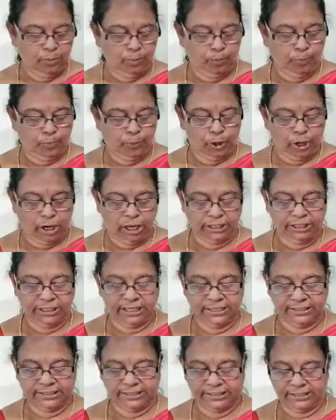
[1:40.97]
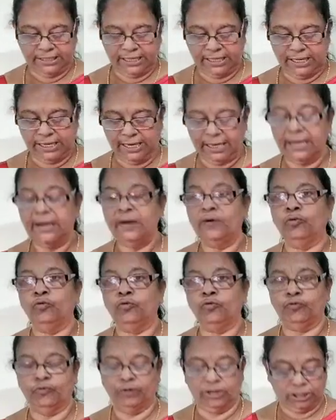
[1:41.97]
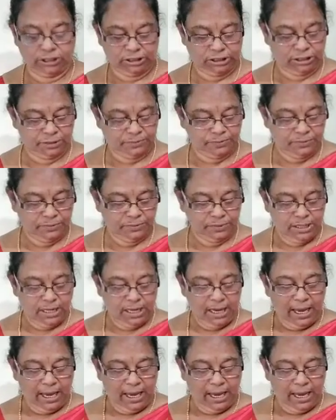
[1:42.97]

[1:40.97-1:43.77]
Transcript: bought is the verb,